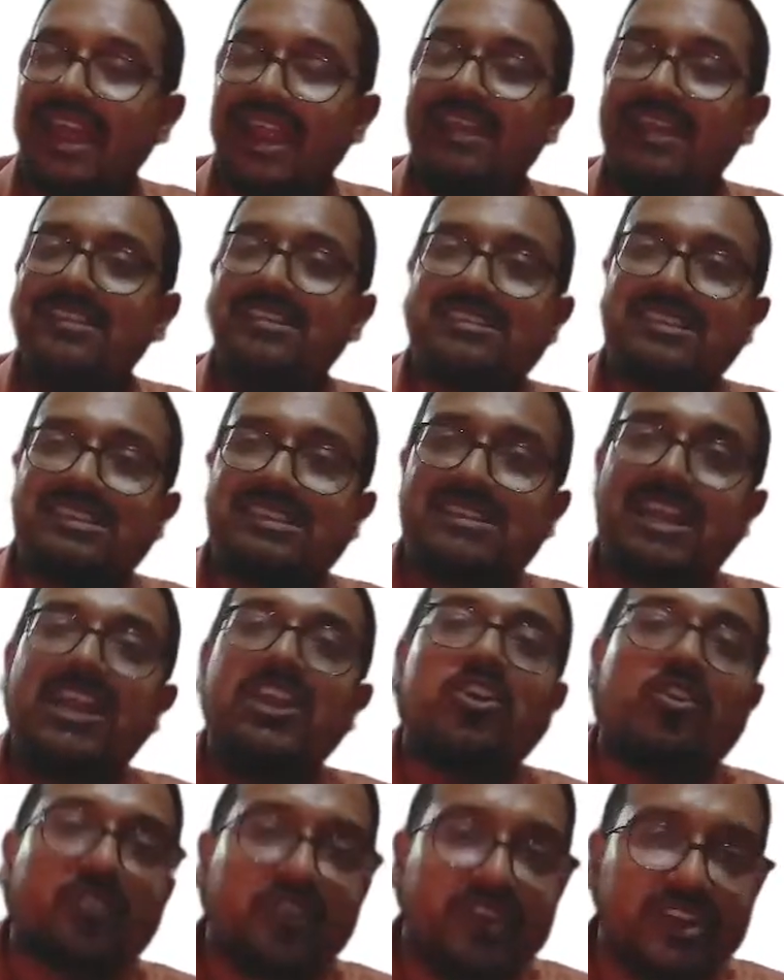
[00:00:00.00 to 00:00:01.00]
and this is
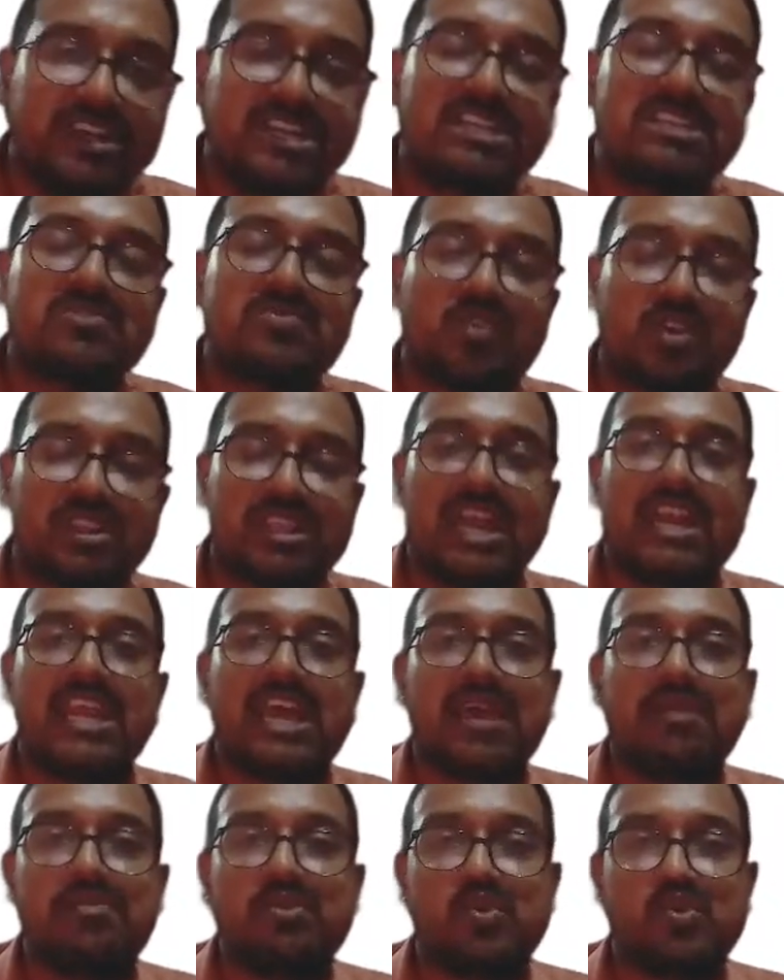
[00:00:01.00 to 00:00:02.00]
rate of interest, for
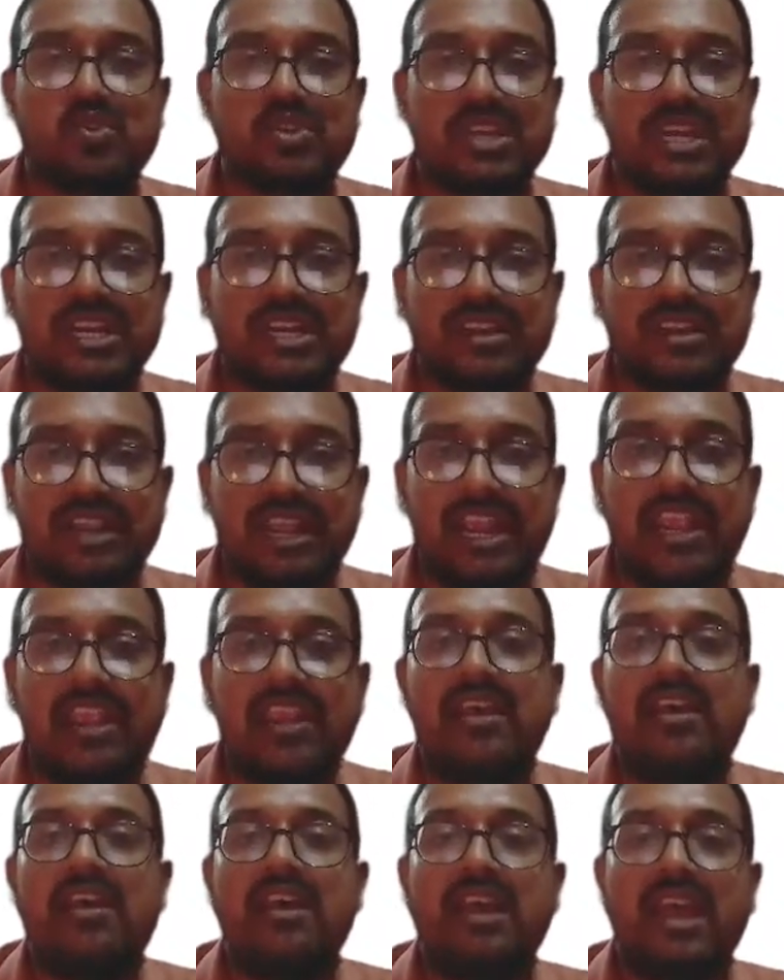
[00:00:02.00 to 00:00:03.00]
that I am using it,
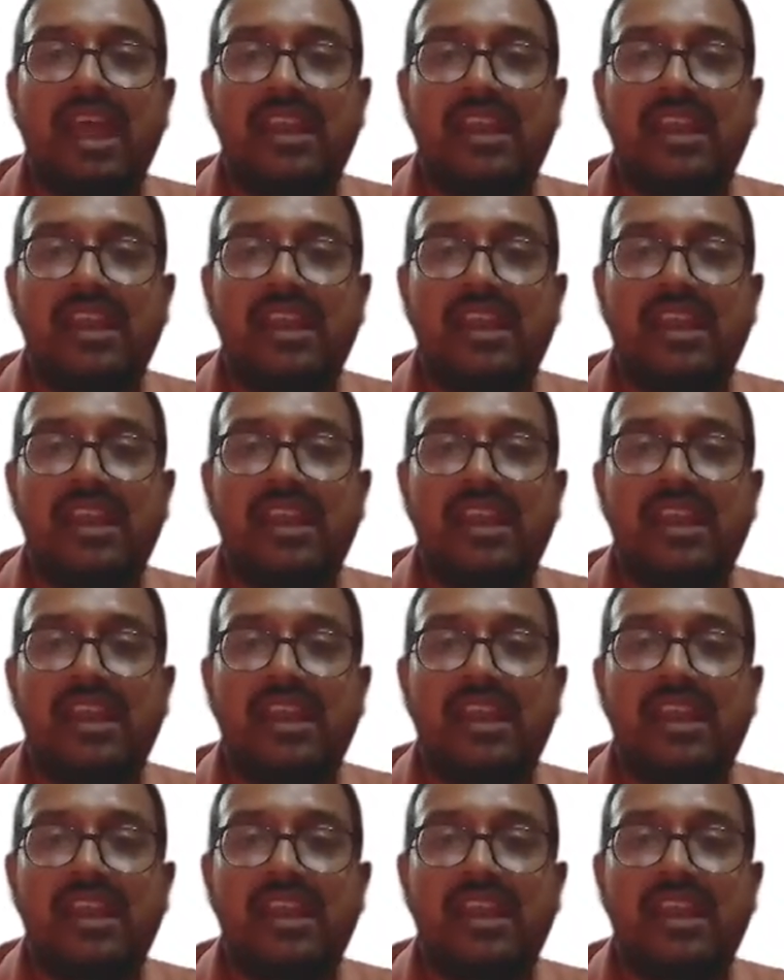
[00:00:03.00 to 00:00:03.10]
right?